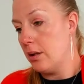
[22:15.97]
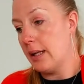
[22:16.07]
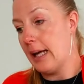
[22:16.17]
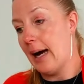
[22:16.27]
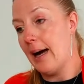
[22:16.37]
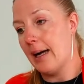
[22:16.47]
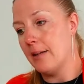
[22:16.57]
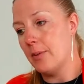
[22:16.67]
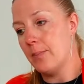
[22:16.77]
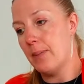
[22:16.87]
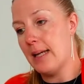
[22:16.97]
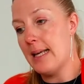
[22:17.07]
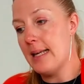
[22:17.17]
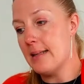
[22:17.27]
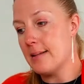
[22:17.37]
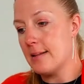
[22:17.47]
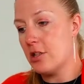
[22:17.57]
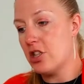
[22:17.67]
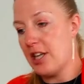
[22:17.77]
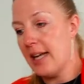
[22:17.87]
the guide, but please
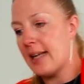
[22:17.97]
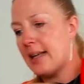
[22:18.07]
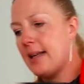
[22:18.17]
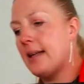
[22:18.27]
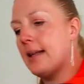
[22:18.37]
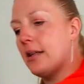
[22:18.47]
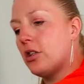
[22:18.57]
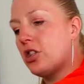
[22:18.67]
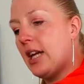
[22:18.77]
check in.